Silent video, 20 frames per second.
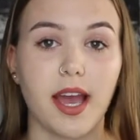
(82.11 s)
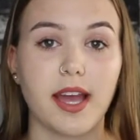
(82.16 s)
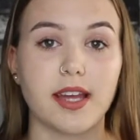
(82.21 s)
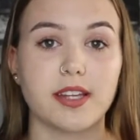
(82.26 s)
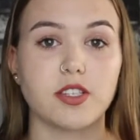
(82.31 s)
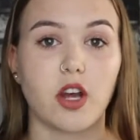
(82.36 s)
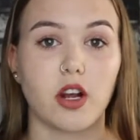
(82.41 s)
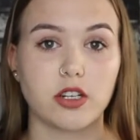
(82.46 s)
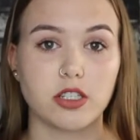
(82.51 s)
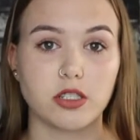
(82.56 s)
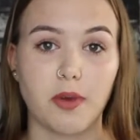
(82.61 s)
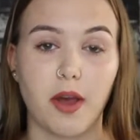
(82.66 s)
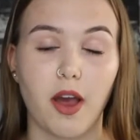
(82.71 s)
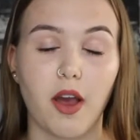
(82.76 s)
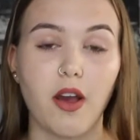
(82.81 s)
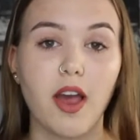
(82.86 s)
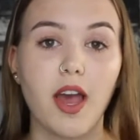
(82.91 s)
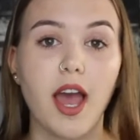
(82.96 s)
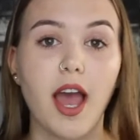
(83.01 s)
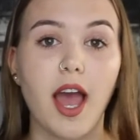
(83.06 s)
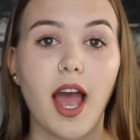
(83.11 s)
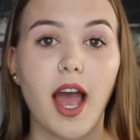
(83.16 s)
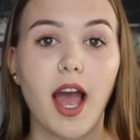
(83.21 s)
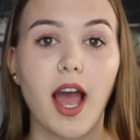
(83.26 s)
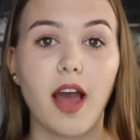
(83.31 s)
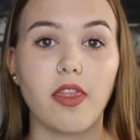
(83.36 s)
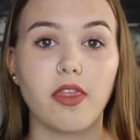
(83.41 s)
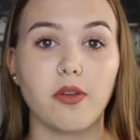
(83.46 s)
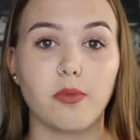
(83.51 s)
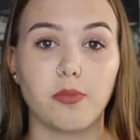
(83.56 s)
I talked about
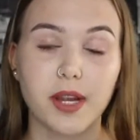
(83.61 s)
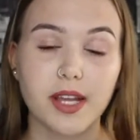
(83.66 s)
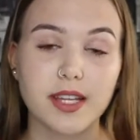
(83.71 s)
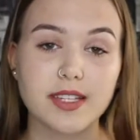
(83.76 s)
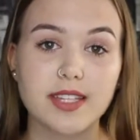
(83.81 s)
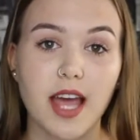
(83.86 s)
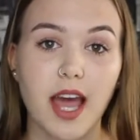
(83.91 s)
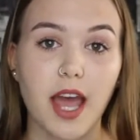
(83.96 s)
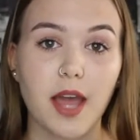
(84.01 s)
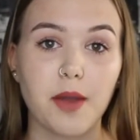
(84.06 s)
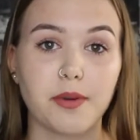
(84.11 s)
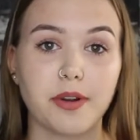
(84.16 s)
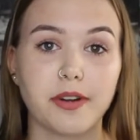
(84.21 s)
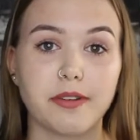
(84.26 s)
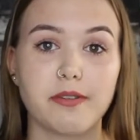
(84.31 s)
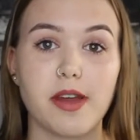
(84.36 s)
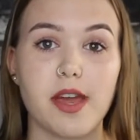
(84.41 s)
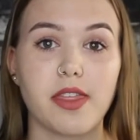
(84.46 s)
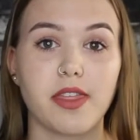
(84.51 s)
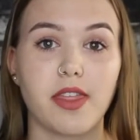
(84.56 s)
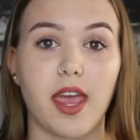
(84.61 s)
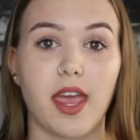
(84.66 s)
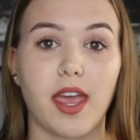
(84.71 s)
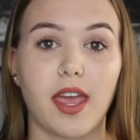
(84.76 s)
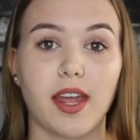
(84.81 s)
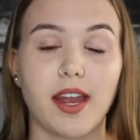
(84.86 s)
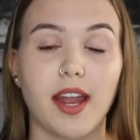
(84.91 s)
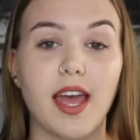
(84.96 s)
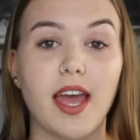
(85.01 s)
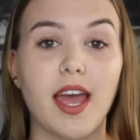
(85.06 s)
the brands that I work with
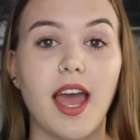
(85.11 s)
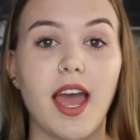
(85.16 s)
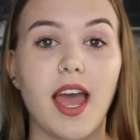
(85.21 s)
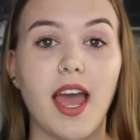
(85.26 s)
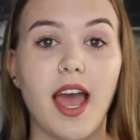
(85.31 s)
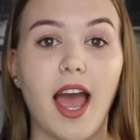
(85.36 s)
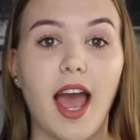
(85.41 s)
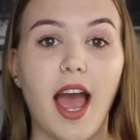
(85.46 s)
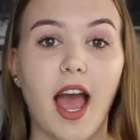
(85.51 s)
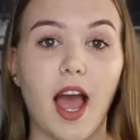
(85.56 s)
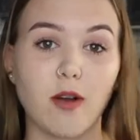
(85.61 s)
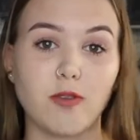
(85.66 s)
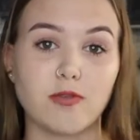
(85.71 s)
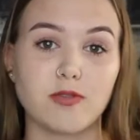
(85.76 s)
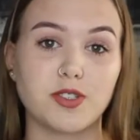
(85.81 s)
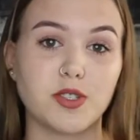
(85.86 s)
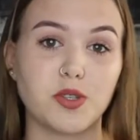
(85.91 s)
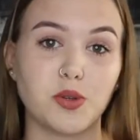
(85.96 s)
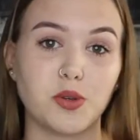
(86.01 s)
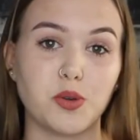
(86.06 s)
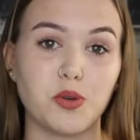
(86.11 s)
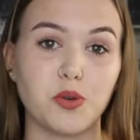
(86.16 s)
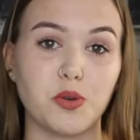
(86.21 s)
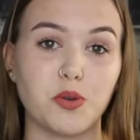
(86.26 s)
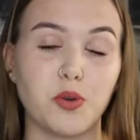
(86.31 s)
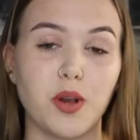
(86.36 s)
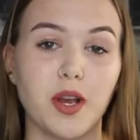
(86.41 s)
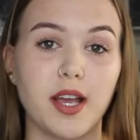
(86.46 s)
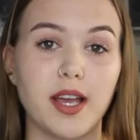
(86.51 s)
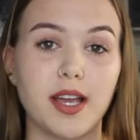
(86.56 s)
and how to
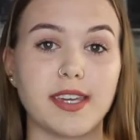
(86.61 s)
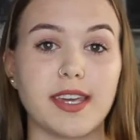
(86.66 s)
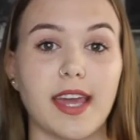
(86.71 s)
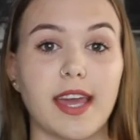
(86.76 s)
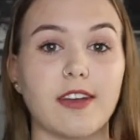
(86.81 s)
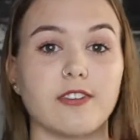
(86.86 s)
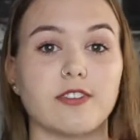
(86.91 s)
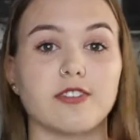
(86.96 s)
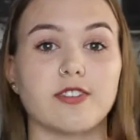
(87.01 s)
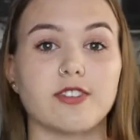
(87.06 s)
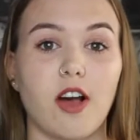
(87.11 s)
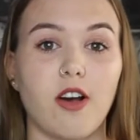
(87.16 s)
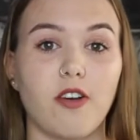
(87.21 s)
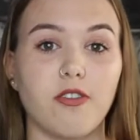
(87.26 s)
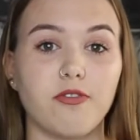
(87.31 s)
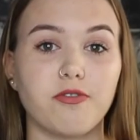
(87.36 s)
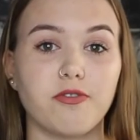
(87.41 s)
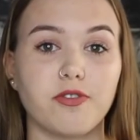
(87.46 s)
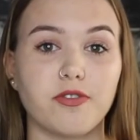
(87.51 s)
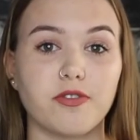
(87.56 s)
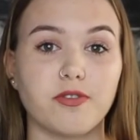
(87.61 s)
get yourself